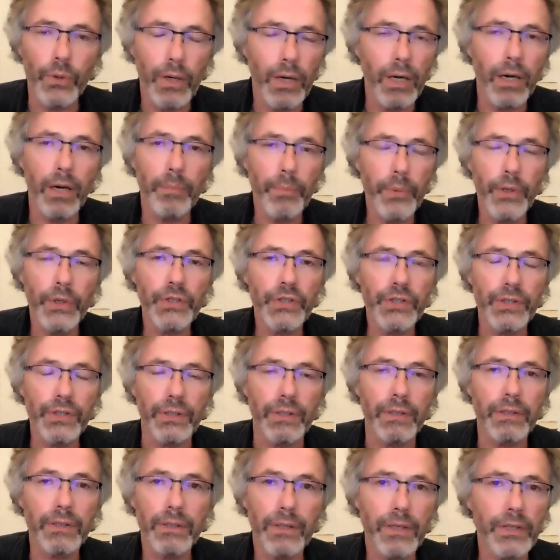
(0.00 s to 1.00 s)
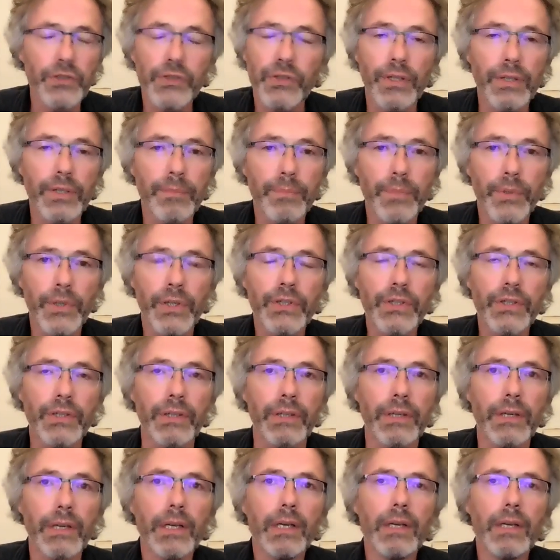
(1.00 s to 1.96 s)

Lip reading: a certain person.